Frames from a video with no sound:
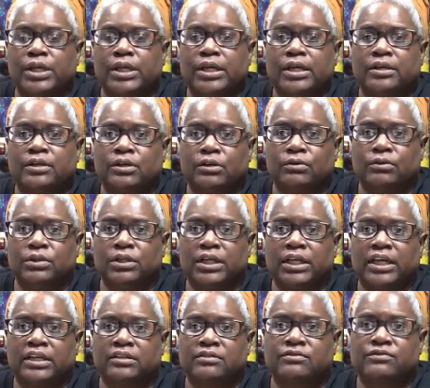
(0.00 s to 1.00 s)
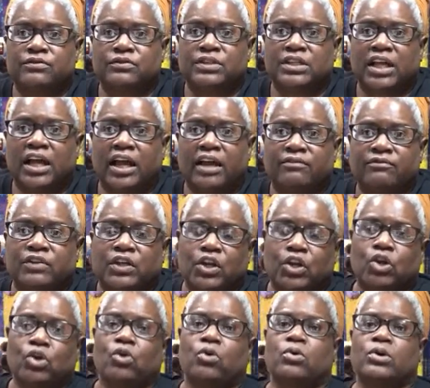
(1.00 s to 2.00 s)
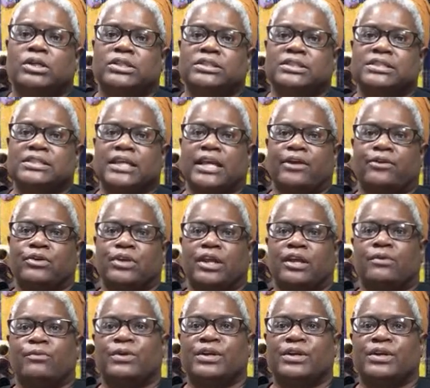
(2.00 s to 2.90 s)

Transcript: can go look at the live video on Saturday,